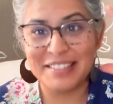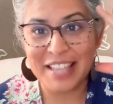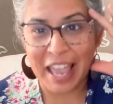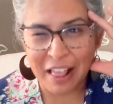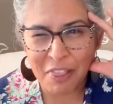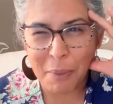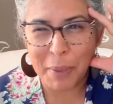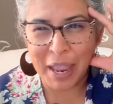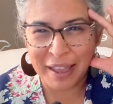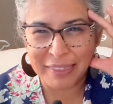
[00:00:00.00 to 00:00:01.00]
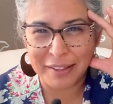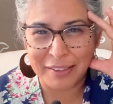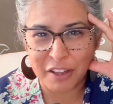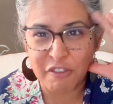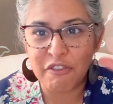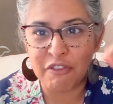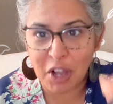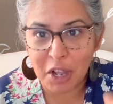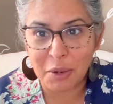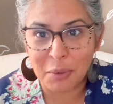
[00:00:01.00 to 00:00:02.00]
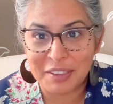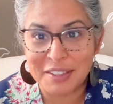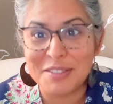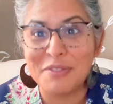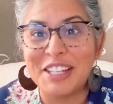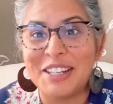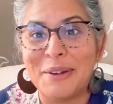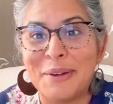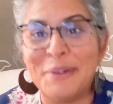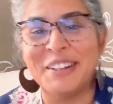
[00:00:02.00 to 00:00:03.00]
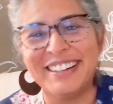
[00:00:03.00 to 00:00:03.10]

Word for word: telepathically fuck with this video.